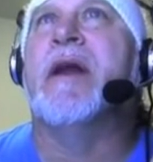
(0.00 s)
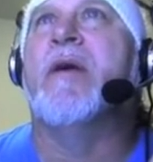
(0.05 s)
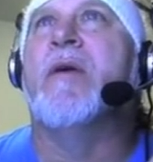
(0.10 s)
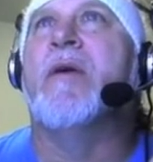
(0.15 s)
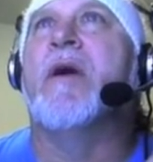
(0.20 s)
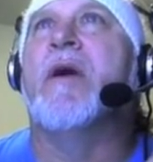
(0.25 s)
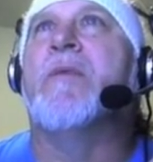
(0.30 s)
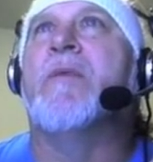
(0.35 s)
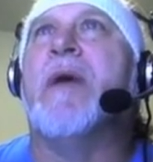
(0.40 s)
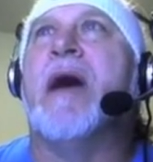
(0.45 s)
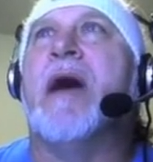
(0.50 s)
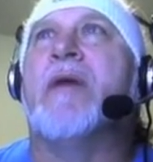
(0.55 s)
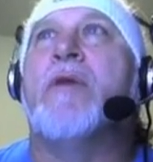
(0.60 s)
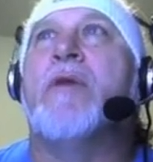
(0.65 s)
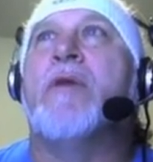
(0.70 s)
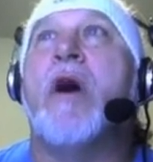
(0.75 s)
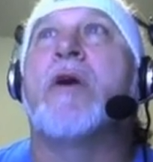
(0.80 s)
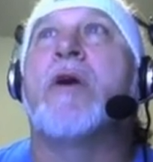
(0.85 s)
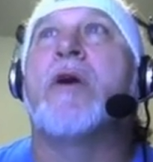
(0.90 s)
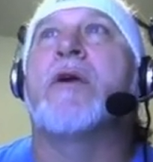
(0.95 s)
around
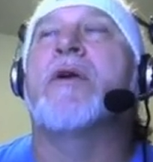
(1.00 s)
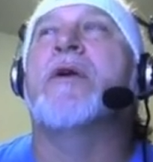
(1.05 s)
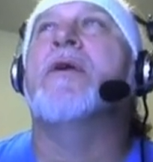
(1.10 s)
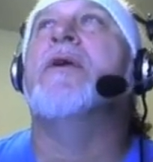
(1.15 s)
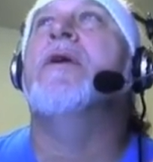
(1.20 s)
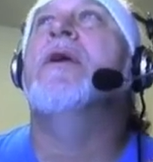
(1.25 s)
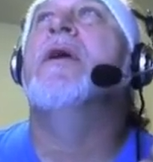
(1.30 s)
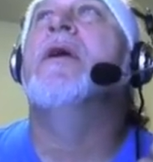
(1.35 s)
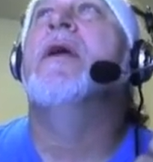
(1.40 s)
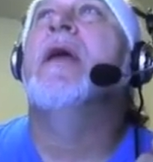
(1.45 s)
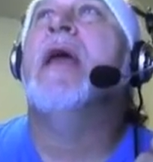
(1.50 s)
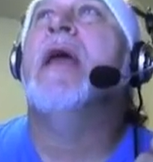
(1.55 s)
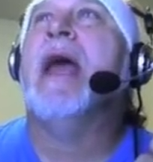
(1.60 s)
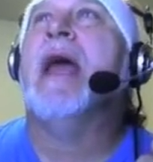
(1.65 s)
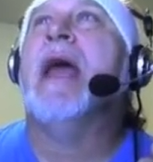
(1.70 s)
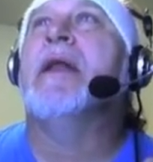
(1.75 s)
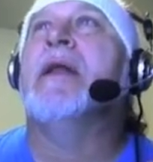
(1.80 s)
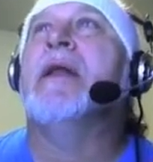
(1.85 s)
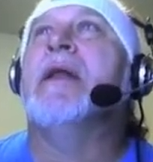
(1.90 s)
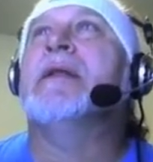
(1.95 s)
longer,
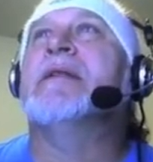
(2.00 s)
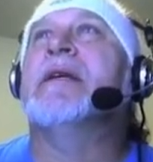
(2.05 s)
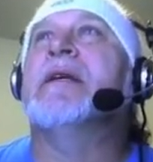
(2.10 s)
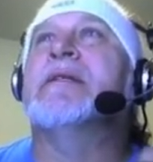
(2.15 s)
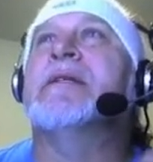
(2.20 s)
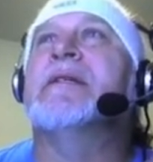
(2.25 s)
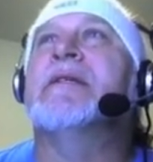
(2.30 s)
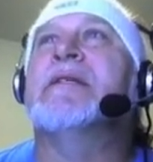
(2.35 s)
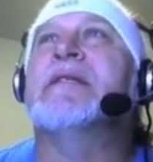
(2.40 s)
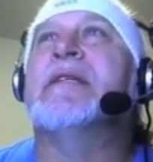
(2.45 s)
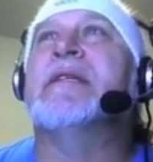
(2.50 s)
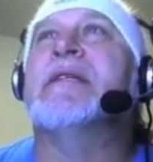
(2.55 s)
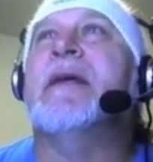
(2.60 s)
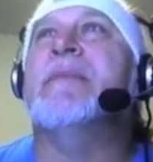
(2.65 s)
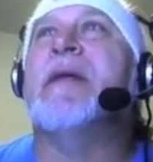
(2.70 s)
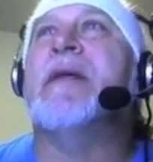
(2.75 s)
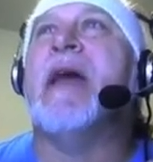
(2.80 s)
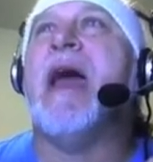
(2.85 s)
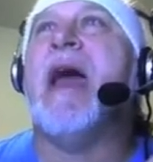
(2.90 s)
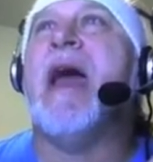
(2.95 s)
and it doesn't
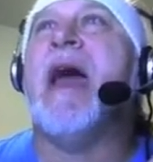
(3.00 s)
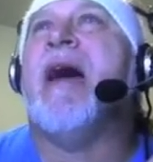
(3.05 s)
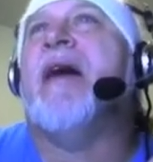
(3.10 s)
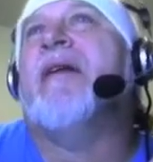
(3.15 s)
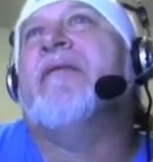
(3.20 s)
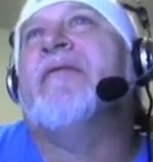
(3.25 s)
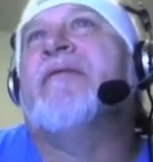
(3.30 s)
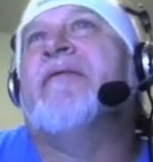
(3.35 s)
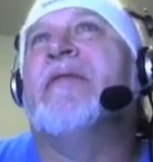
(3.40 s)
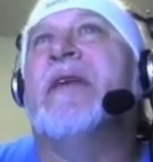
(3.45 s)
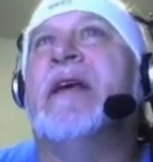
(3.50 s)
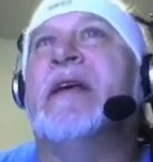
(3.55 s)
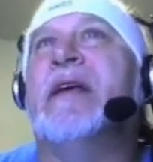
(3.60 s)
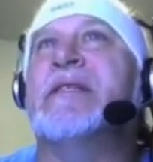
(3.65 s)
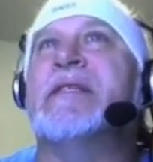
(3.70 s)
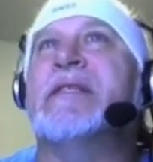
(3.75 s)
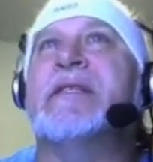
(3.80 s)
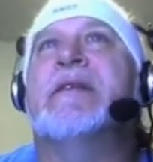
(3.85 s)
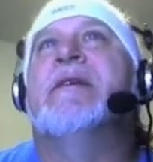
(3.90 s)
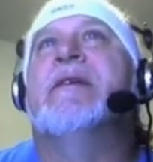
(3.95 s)
seem to have
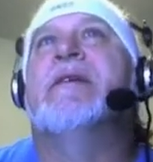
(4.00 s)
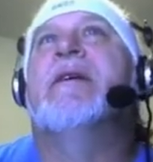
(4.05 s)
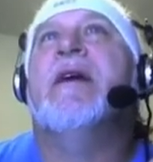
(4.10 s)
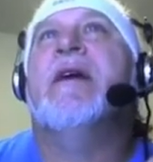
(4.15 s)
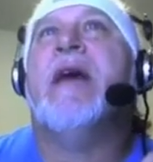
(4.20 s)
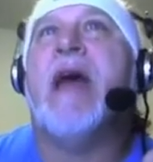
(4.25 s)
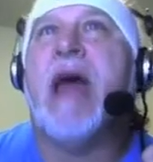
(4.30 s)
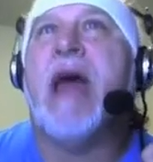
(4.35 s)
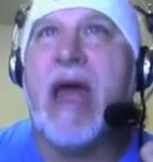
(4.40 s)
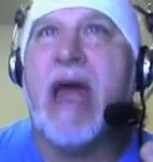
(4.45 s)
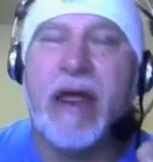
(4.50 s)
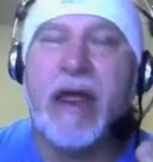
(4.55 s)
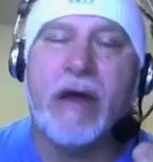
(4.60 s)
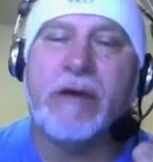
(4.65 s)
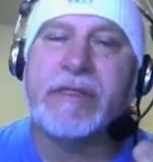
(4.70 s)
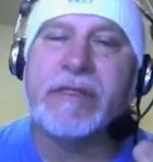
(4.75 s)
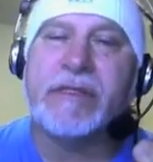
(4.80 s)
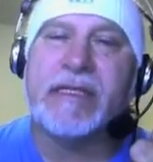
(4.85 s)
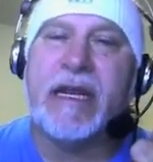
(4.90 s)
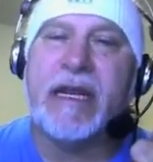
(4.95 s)
this
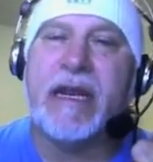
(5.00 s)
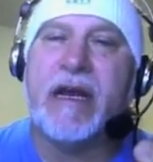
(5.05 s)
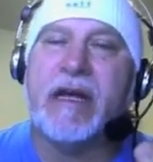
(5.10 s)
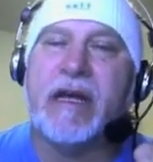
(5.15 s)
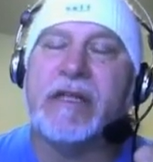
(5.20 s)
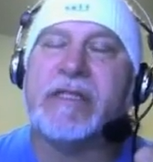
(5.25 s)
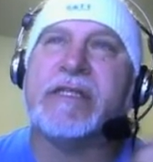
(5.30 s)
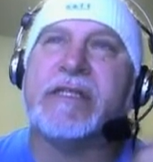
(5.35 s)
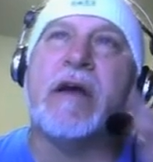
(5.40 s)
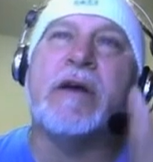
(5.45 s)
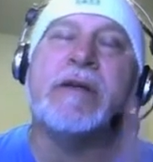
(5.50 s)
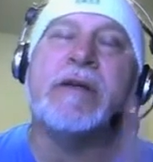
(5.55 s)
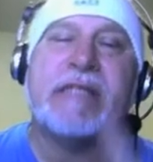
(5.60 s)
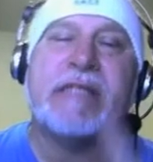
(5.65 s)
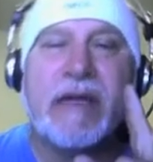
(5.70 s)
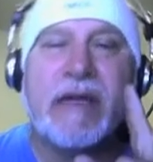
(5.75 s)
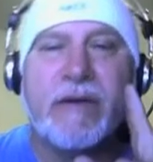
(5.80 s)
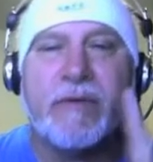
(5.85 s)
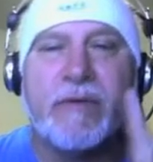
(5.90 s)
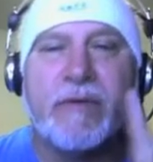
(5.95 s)
AOC
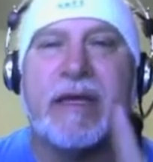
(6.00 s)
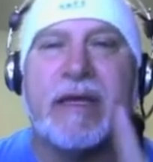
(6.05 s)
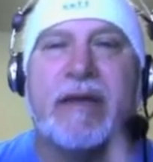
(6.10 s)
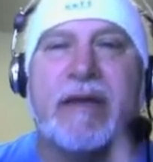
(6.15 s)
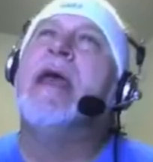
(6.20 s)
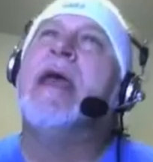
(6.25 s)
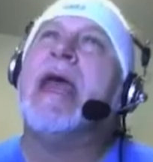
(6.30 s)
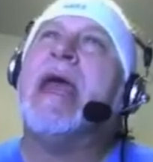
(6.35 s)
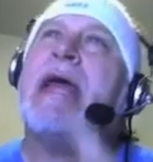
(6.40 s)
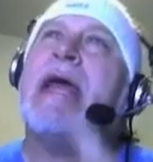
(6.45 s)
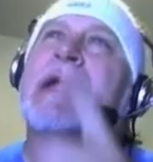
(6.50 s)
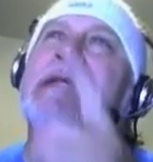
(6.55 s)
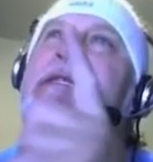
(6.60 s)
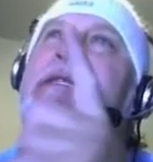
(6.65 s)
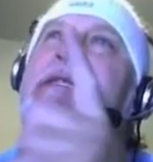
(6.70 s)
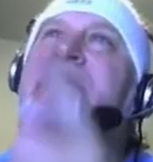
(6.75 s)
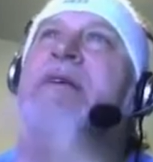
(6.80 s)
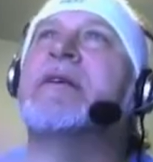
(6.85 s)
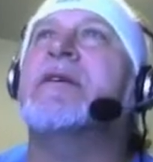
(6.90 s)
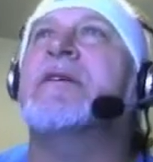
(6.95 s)
associated with it.
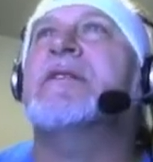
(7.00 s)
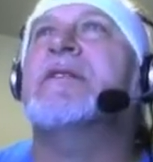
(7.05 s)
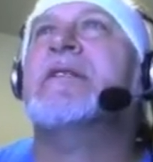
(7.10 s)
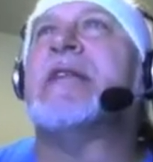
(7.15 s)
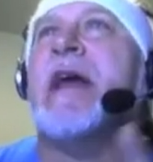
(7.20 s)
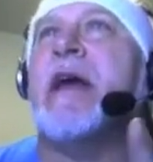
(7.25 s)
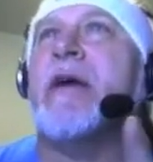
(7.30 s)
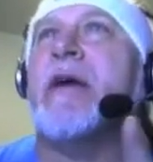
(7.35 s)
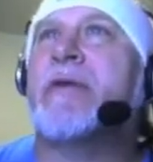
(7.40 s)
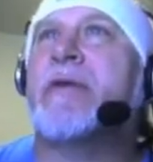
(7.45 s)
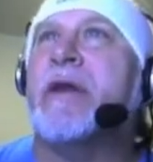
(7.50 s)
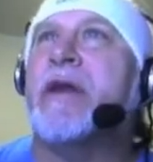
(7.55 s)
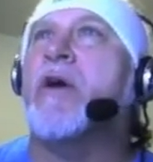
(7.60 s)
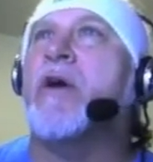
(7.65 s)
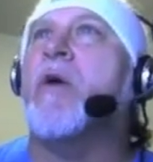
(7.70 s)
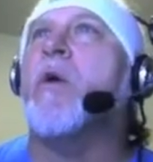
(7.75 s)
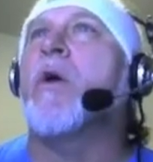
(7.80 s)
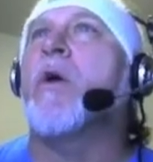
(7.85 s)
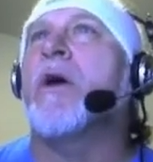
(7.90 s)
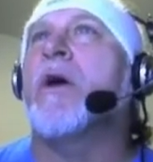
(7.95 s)
It's
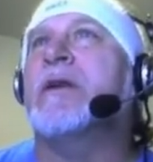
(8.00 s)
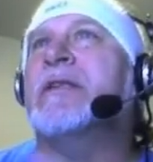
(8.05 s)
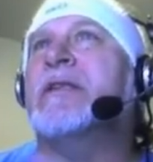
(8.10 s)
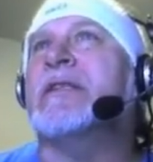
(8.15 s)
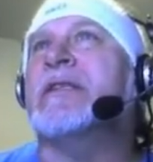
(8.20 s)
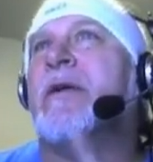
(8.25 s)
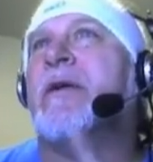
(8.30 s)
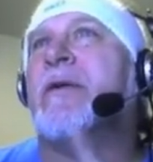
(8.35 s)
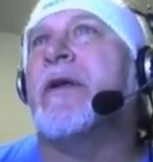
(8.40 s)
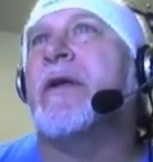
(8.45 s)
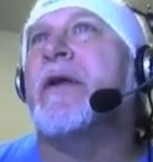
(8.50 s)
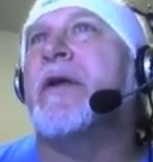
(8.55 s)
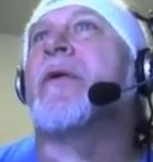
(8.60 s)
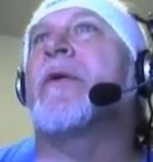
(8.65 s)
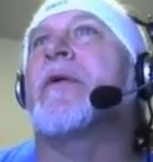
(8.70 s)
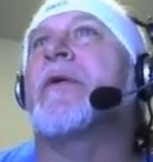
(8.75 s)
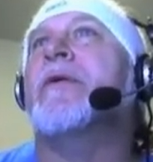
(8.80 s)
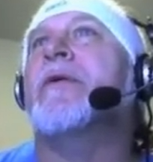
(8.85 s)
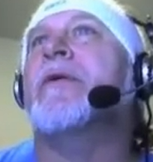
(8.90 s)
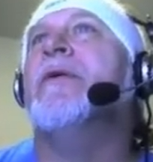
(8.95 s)

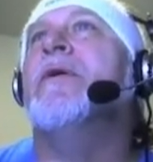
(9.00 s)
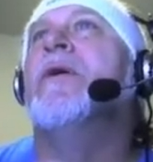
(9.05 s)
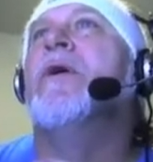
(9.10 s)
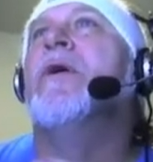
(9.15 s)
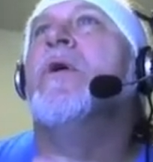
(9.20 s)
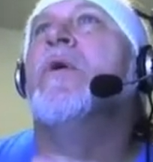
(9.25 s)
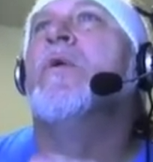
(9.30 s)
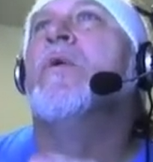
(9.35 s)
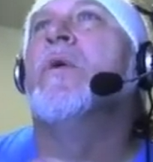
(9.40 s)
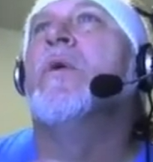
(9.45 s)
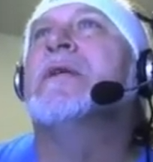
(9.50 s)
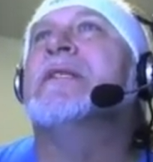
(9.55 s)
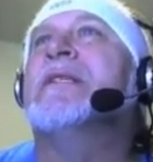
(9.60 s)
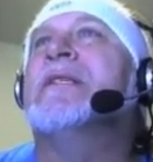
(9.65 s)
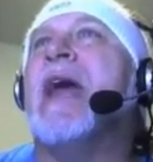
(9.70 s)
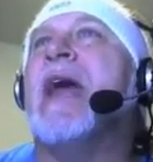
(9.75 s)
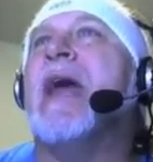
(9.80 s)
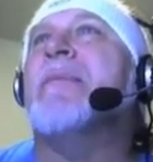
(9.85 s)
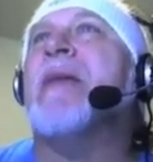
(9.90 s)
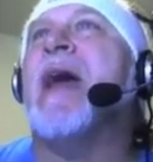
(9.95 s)
Terroir, was
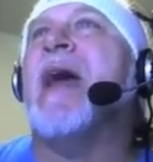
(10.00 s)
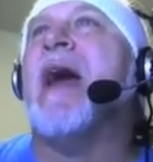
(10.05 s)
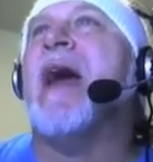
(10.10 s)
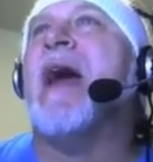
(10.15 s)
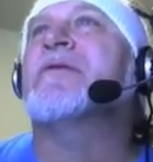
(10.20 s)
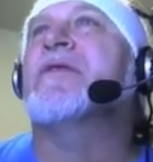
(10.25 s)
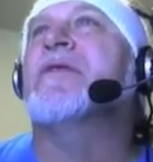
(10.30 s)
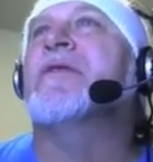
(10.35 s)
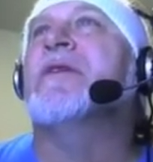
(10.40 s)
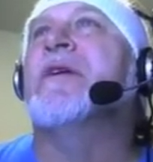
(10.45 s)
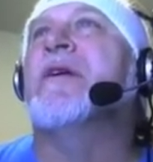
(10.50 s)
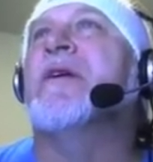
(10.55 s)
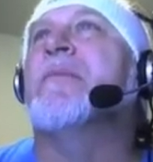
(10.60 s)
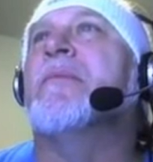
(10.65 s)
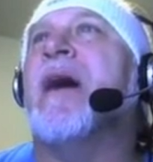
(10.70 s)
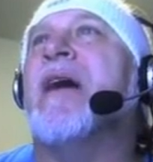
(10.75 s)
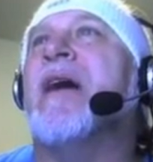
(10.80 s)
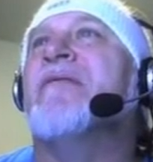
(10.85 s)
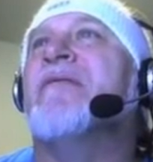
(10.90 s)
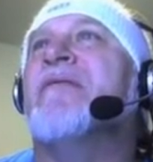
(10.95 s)
named after a
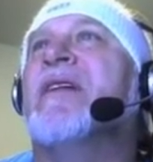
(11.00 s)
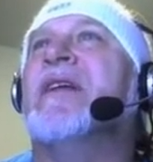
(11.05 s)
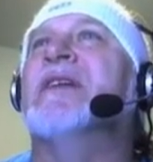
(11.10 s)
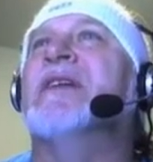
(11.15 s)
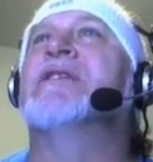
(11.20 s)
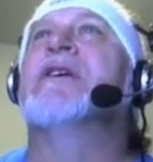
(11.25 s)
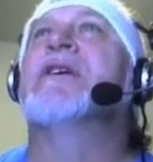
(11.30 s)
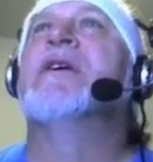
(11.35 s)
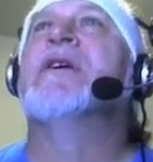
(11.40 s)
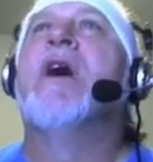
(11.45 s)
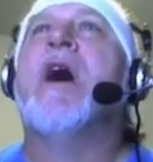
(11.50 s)
nearby village.